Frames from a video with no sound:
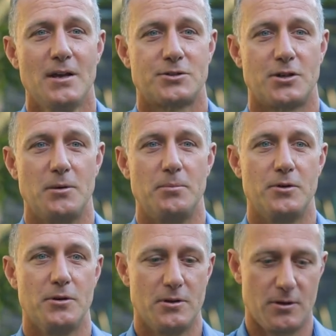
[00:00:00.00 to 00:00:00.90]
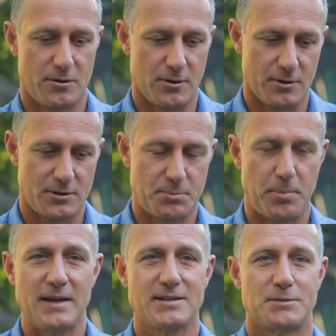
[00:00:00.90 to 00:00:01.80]
So you, you, the
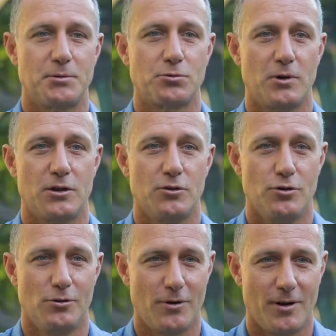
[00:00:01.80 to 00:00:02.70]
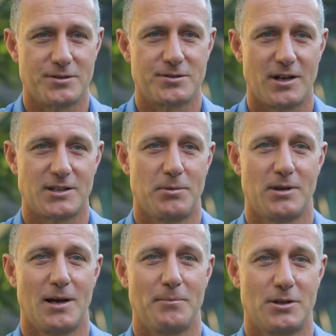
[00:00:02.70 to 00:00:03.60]
spaces between your neurons start to
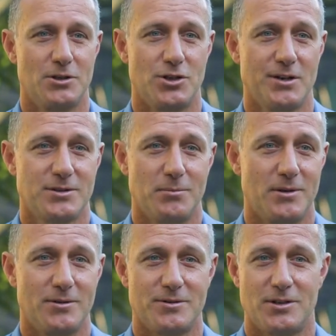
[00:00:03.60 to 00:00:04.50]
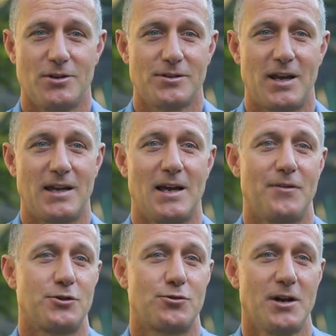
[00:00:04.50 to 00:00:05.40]
become congested because you're not taking out
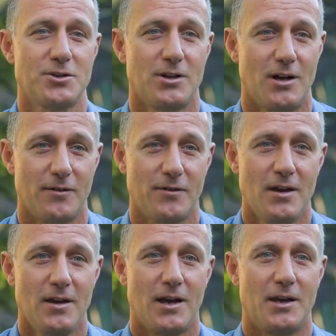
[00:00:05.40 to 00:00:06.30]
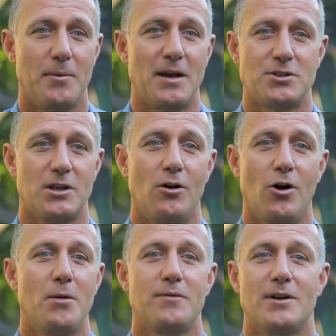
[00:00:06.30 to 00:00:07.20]
the trash enough. And you imagine your
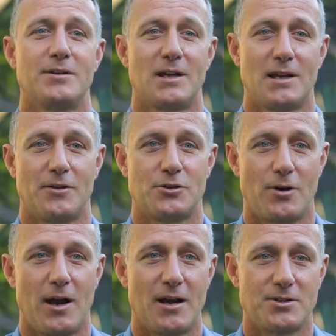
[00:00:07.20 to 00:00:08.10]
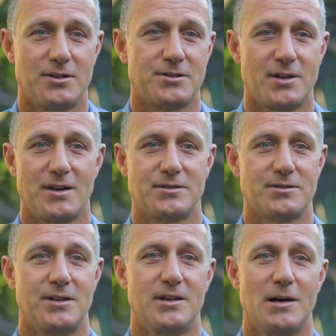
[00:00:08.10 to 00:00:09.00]
home, if you don't take out the trash and it starts to
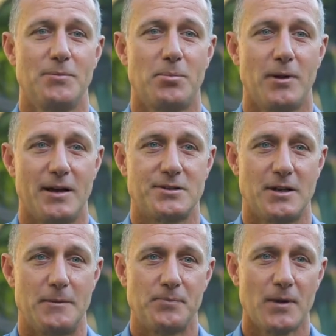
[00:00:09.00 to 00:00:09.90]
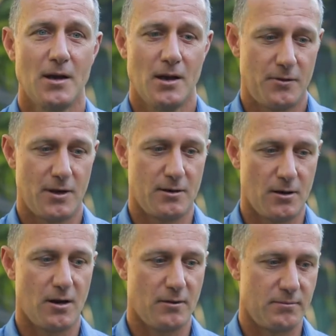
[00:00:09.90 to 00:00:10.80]
stink up the place, then, then you
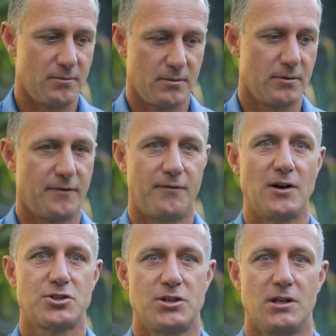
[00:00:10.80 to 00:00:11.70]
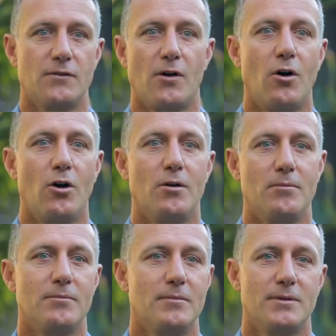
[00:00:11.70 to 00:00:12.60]
know, the functioning of the
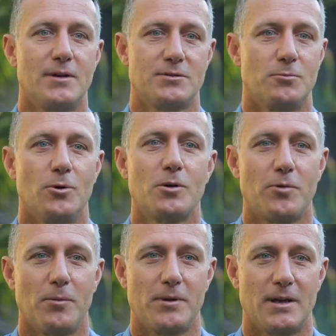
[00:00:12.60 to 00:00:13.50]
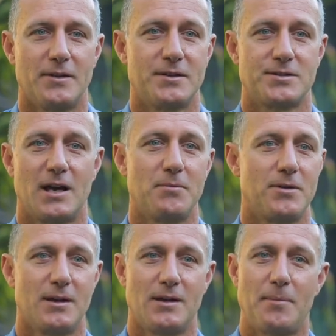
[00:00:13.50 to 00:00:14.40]
home doesn't work properly. And the same
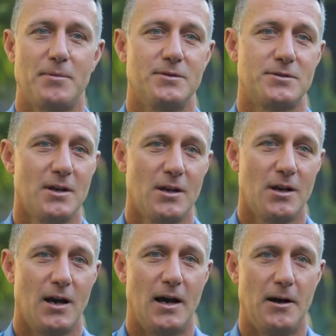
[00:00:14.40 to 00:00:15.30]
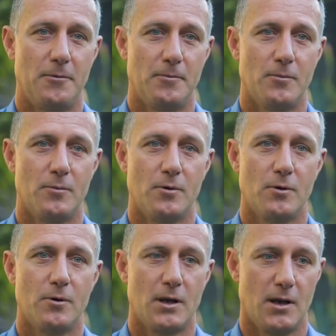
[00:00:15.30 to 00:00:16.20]
thing happens um,
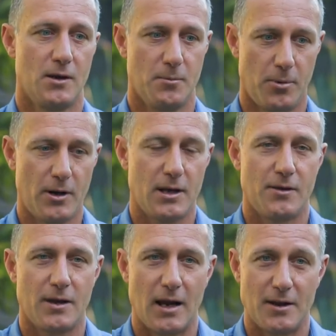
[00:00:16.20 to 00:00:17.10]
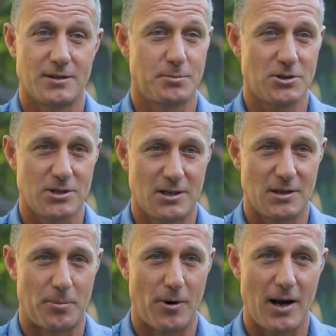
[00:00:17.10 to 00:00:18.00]
in the body that, and especially in
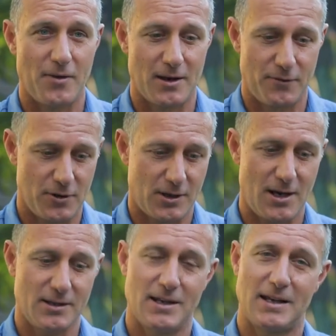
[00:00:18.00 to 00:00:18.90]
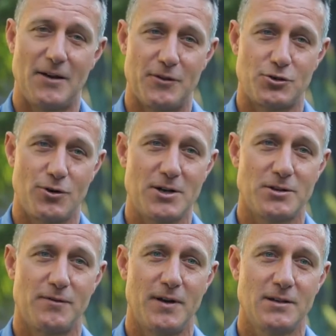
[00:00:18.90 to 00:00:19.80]
the brain, that if you can't take out the trash
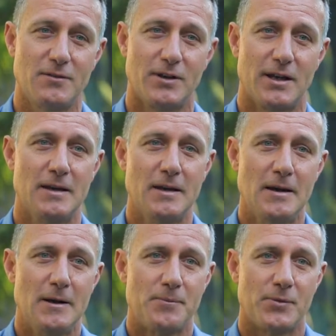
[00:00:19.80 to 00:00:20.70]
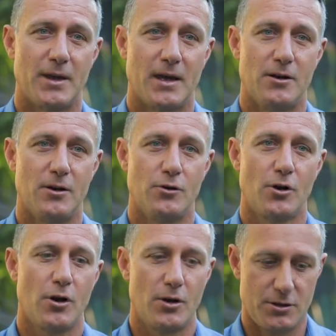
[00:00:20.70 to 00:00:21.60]
effectively, then
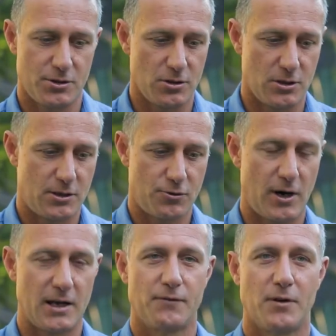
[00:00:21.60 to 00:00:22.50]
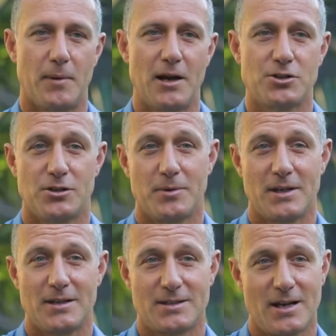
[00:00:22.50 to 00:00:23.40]
not only do you create inflammation, but
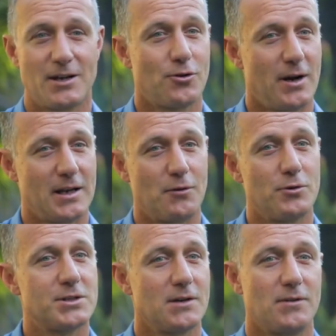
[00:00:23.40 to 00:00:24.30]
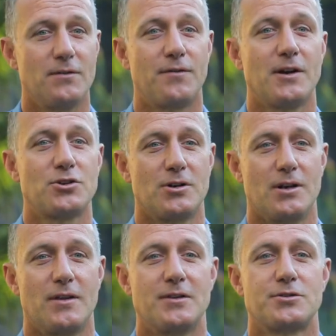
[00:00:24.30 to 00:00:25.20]
you start creating a risk of infection.
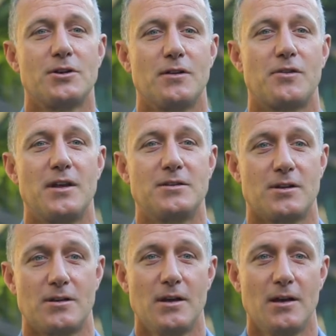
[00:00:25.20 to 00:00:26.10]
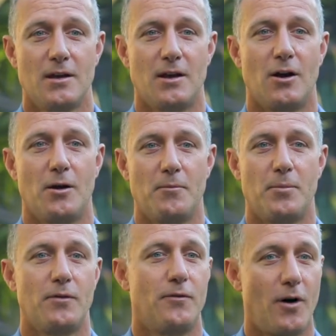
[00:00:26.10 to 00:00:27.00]
And there's certain things that um,
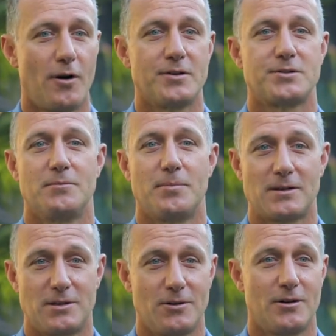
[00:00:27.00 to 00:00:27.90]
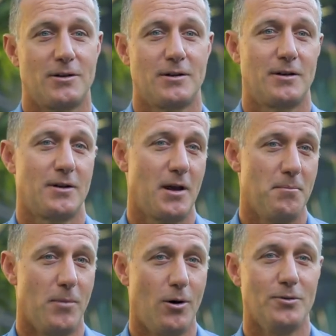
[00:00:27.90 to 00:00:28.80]
but virus and bacteria and,
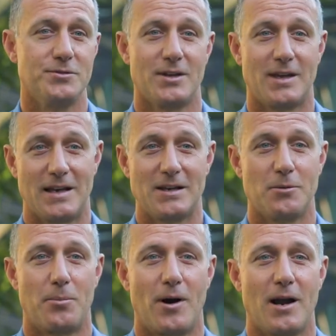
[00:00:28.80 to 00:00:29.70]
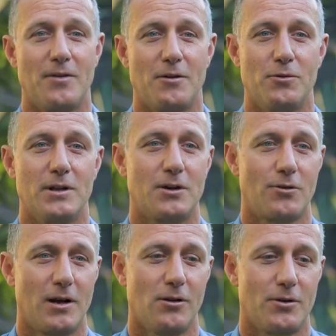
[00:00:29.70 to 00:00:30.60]
and, molds that get into the brain that really
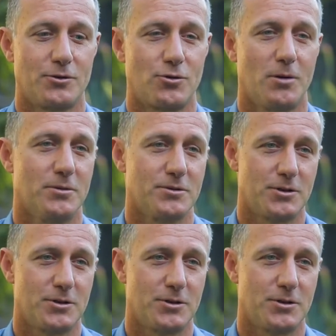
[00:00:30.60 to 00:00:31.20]
create a lot of trouble.